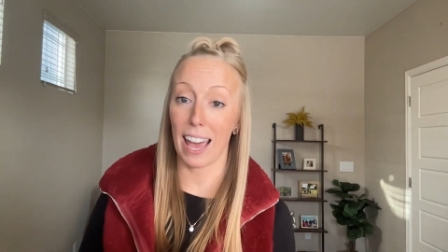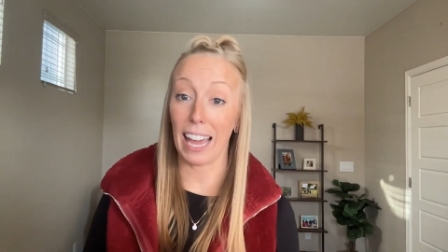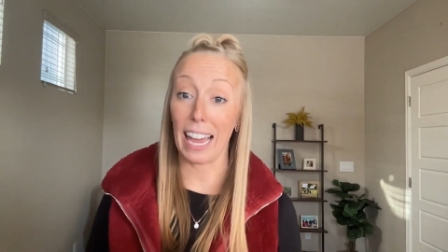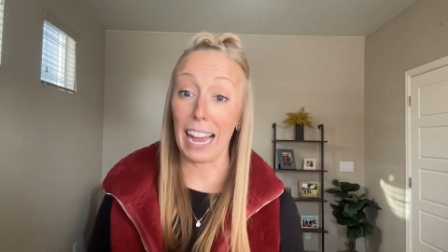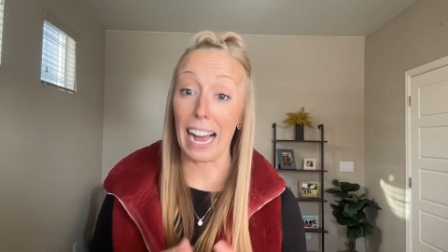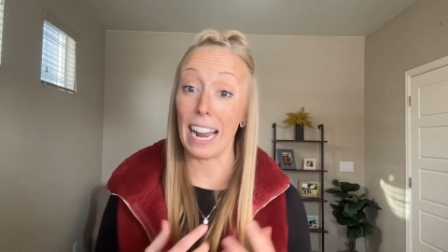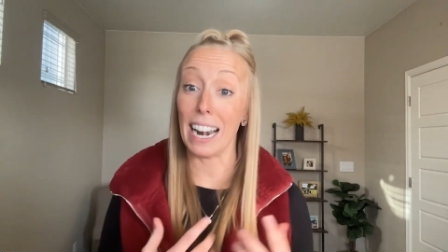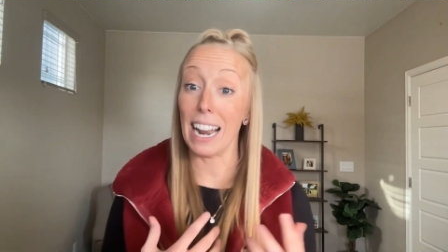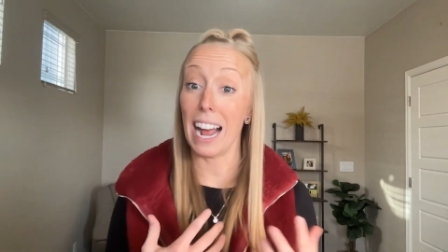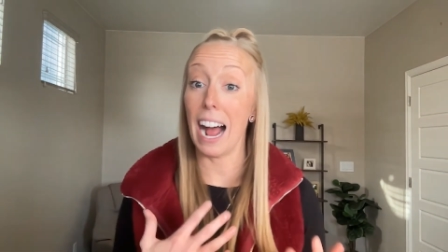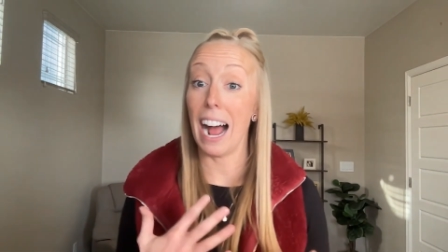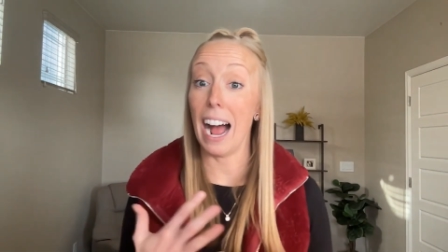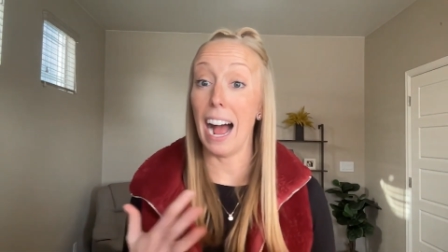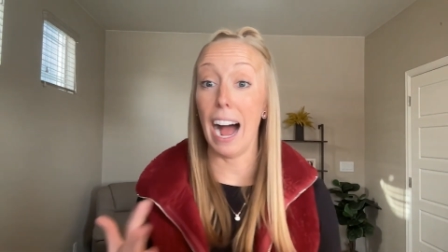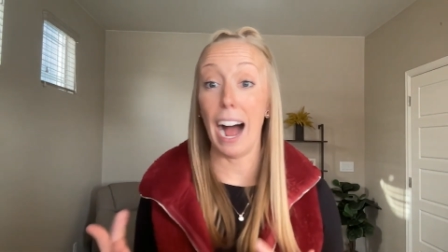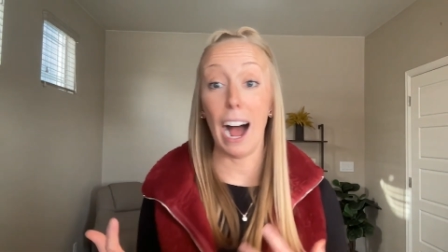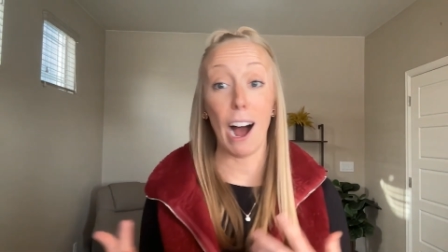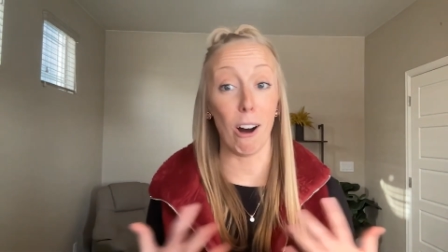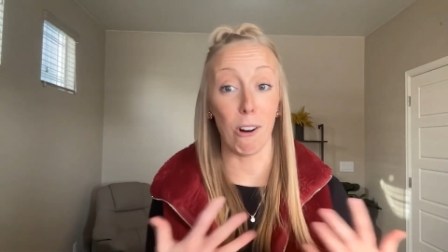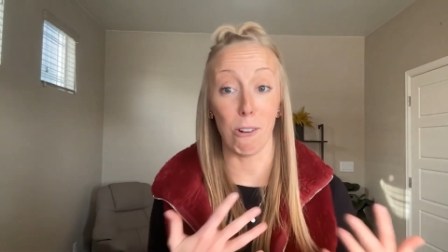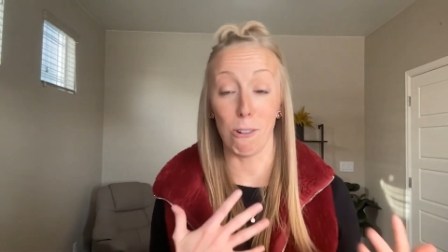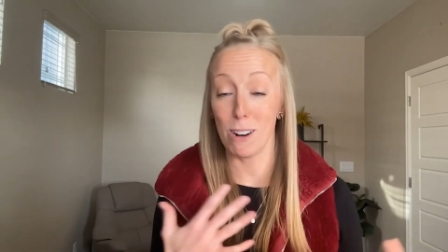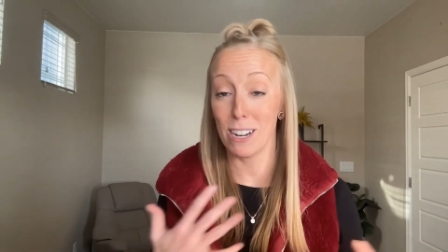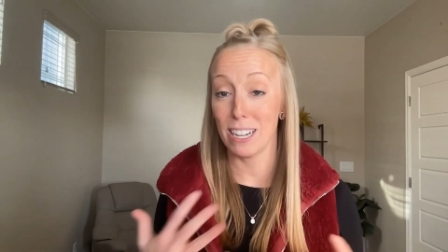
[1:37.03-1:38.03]
say on
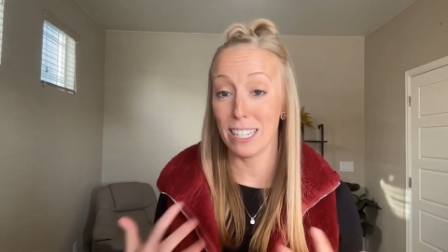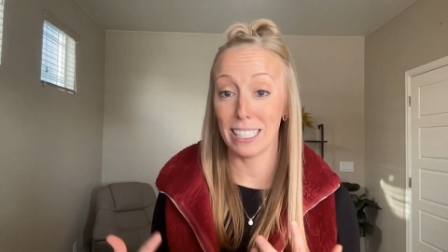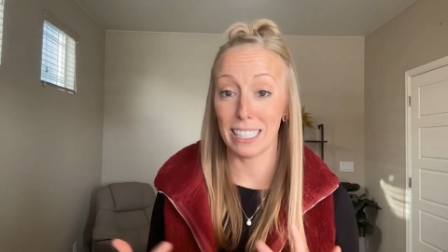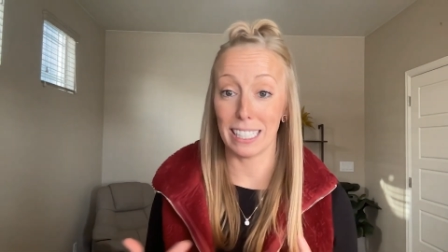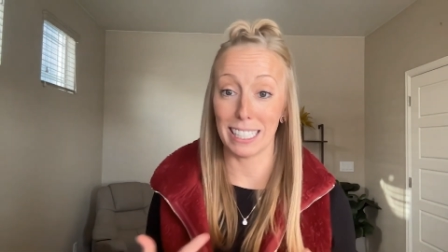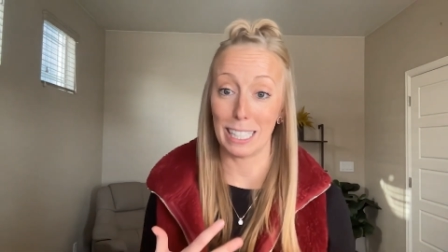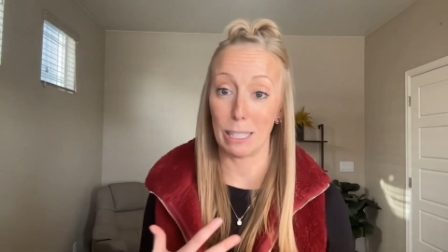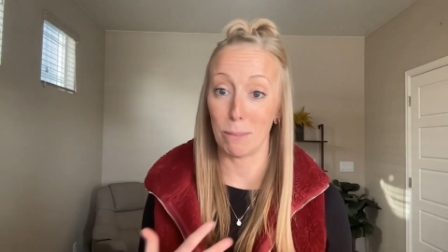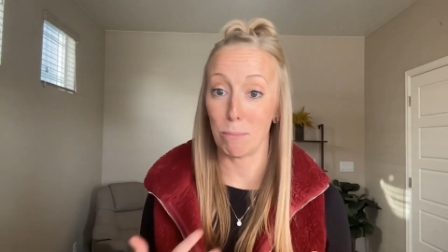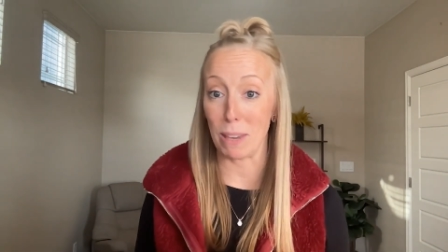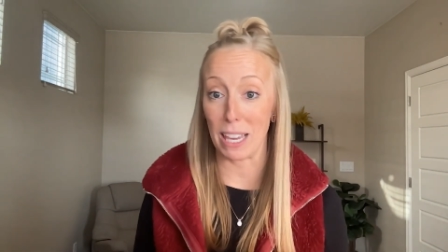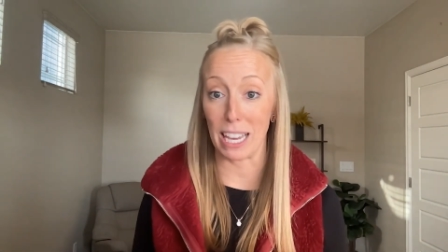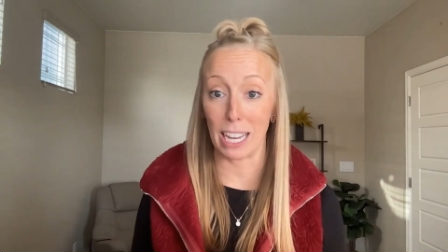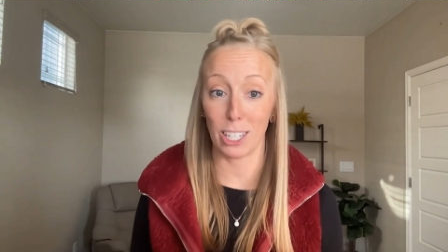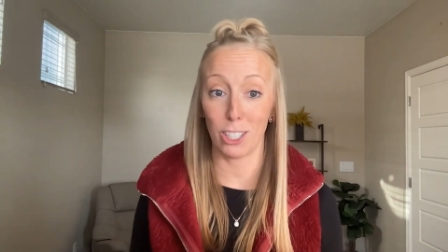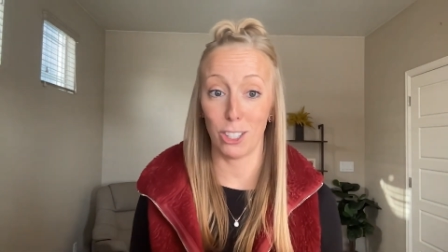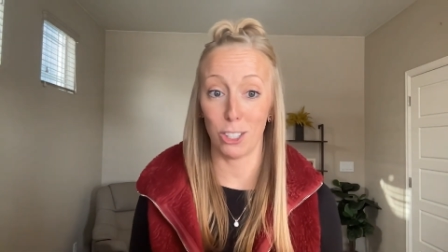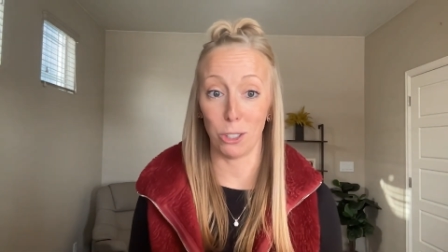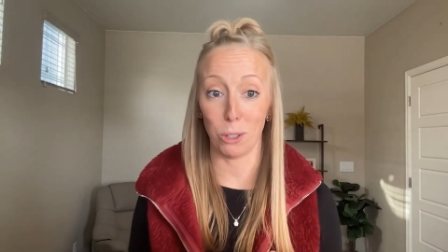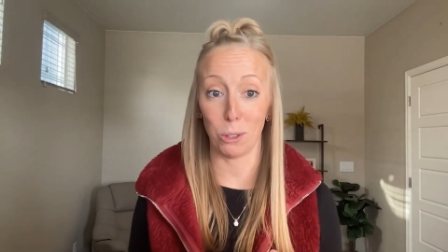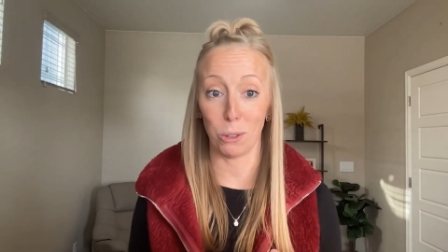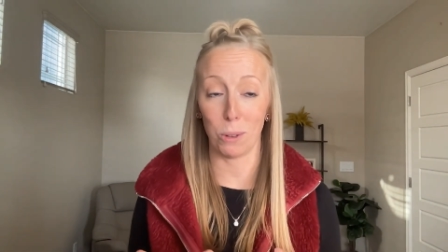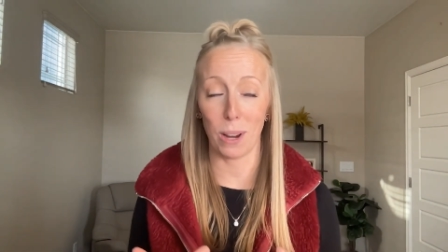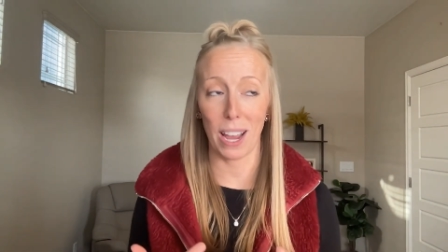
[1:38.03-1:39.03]
how to
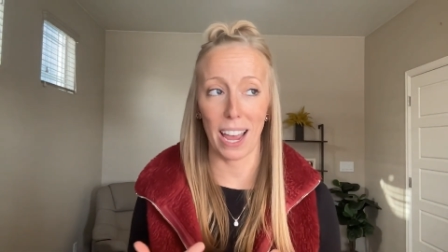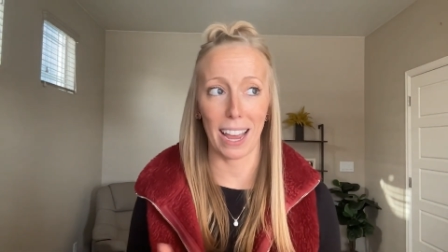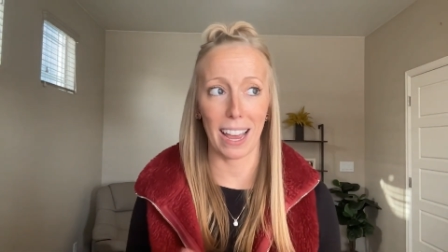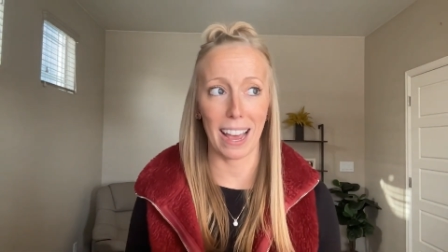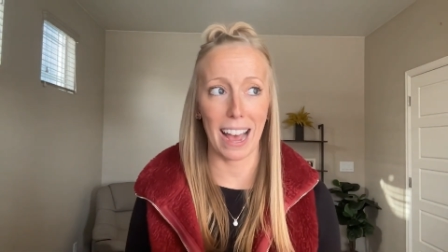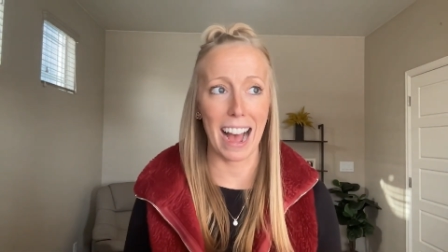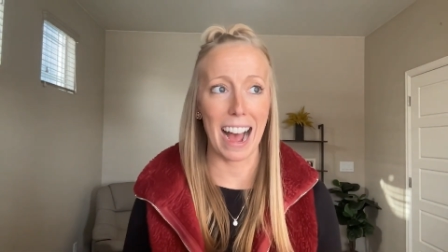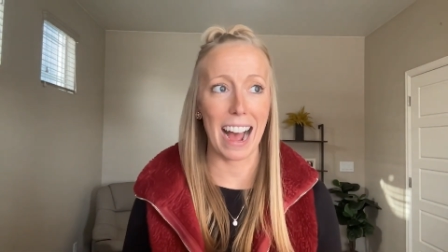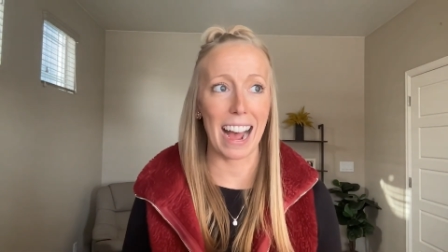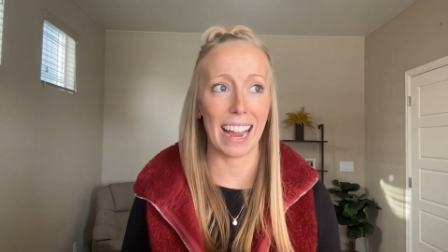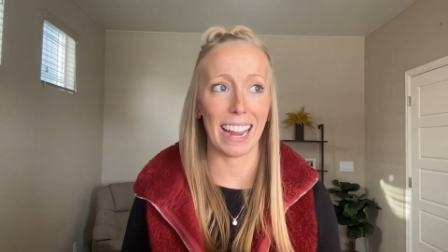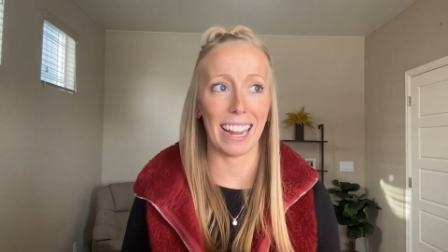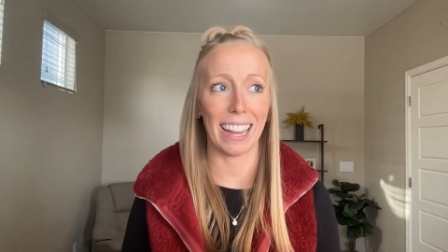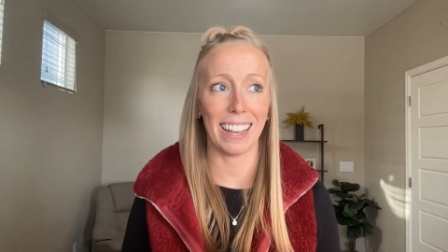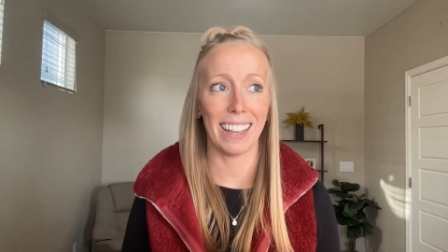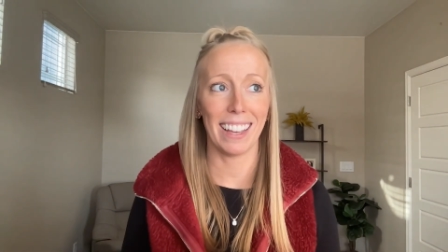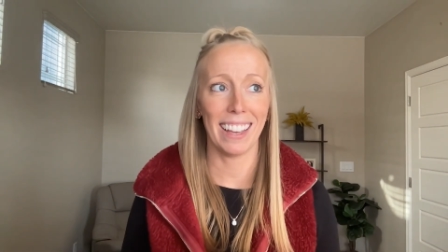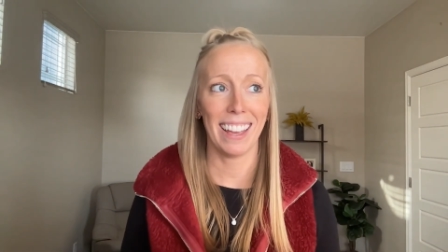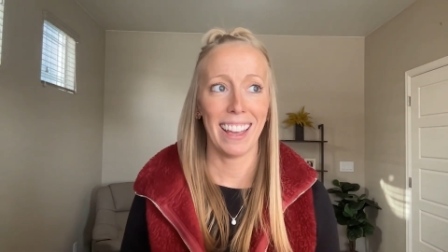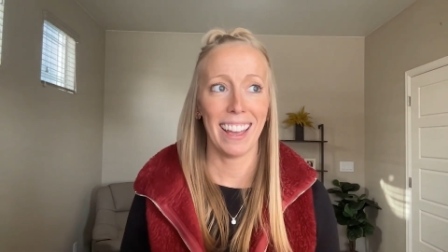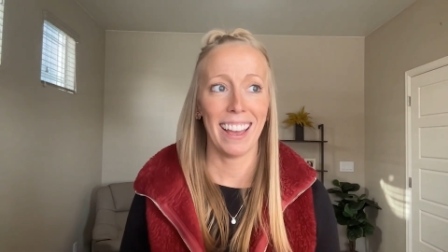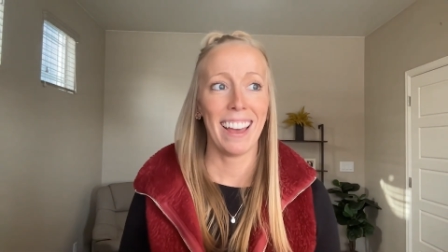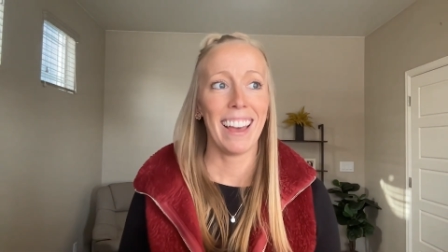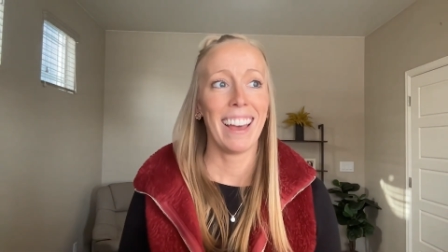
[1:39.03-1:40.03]
speak to
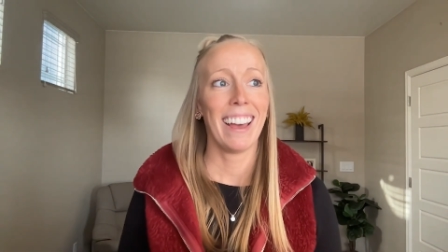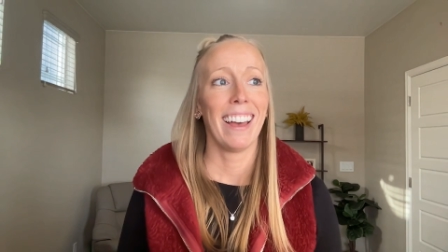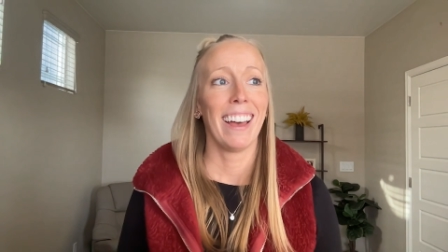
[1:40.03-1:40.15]
AI